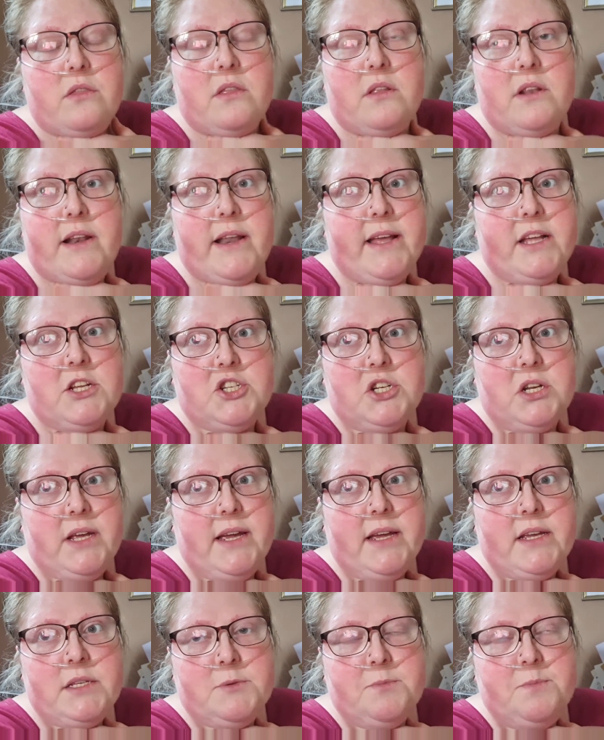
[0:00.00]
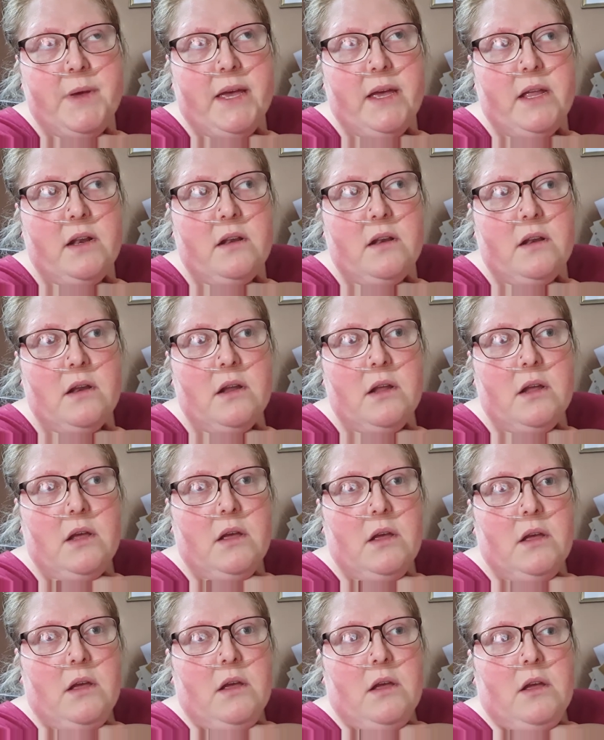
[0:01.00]
Literally, it's been
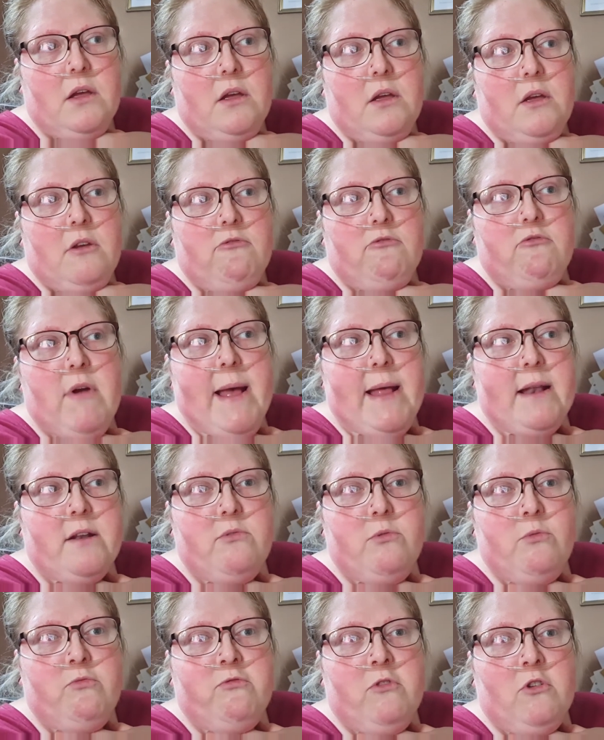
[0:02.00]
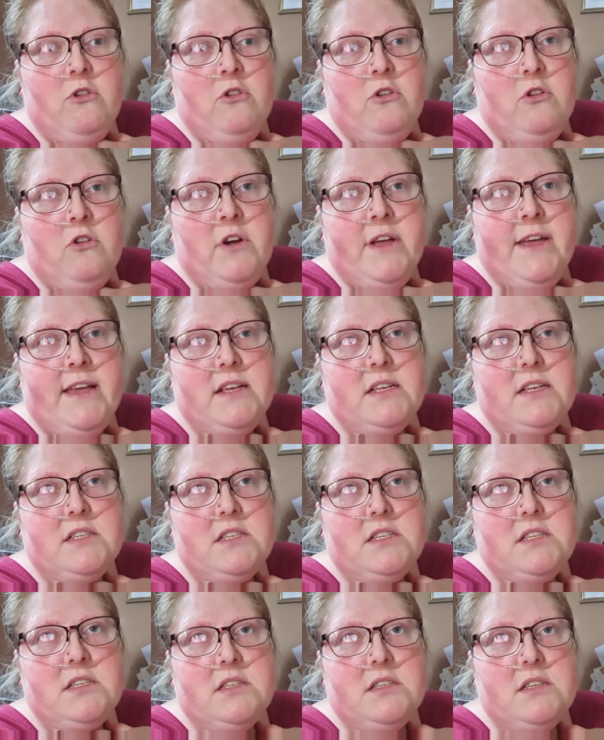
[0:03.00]
red raw.
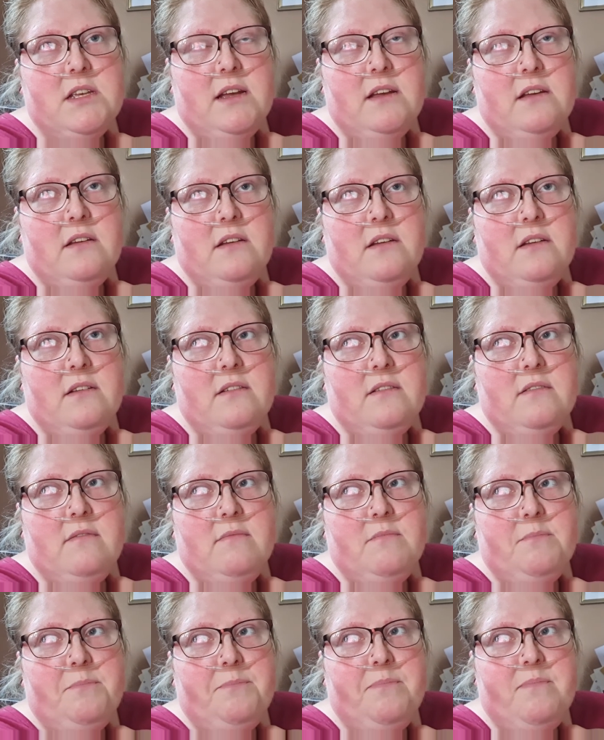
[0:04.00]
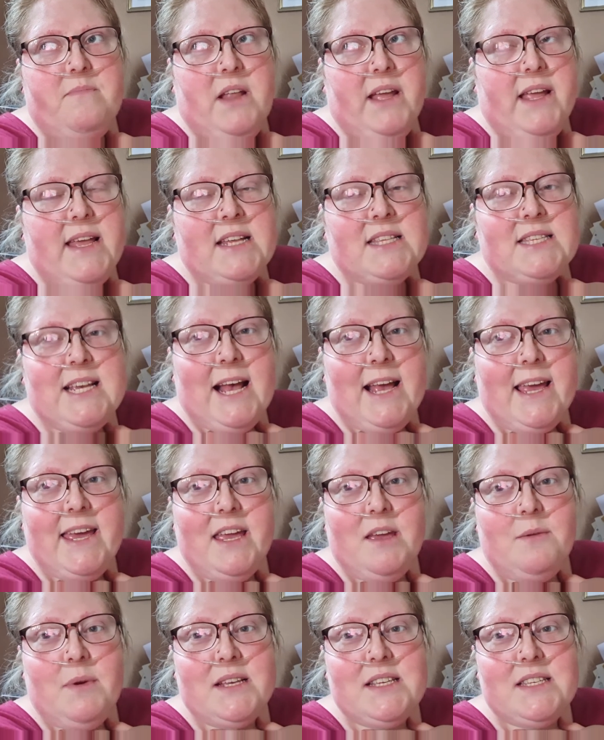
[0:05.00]
It's like
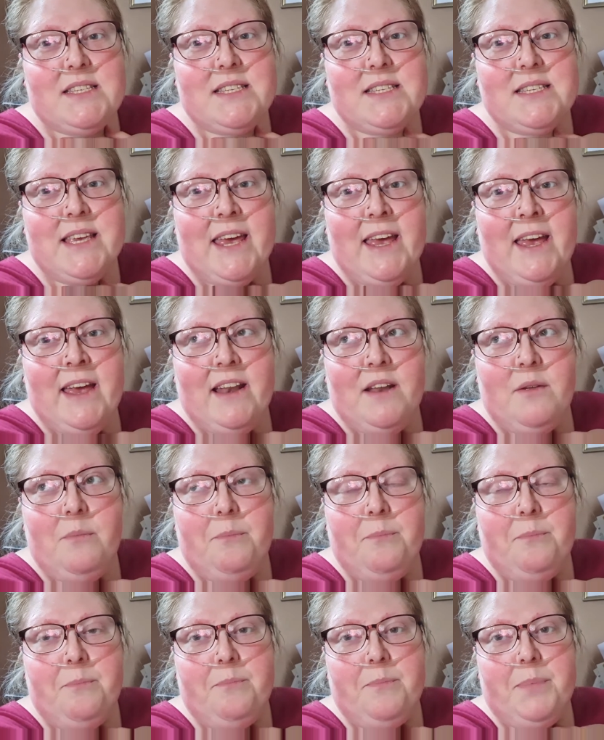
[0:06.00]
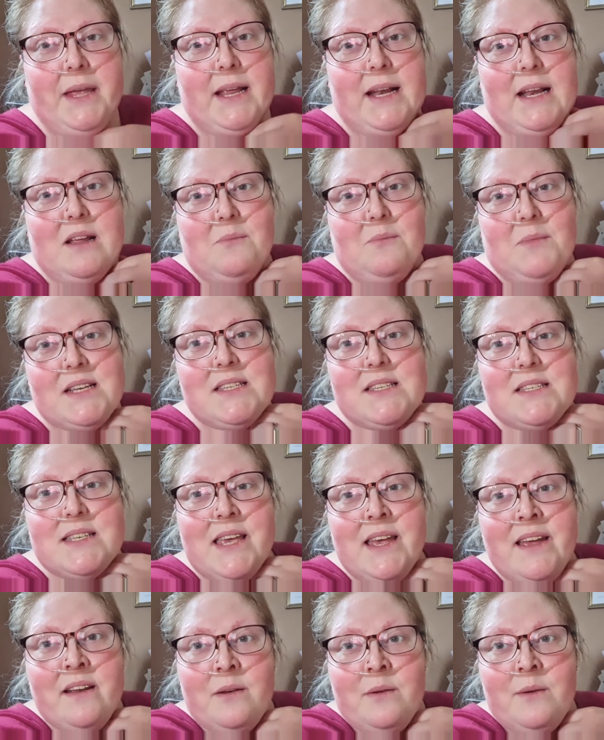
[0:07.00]
attacking my skin and peeling my
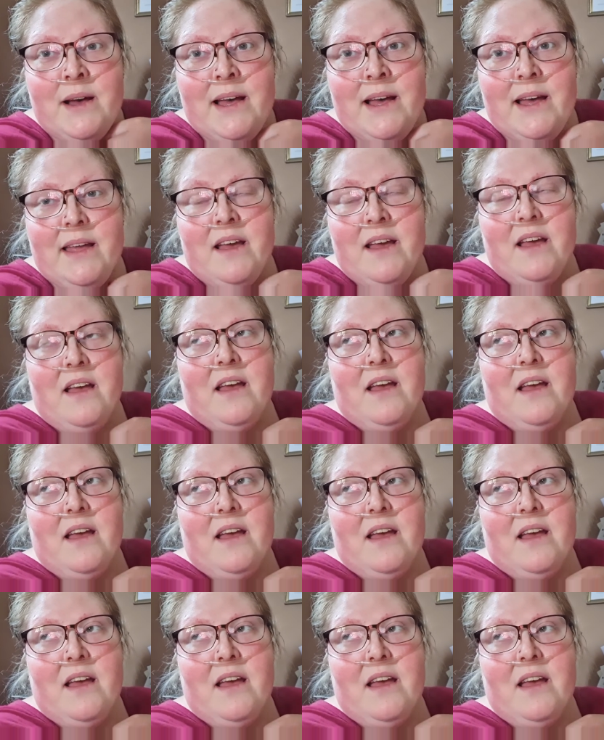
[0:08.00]
skin away.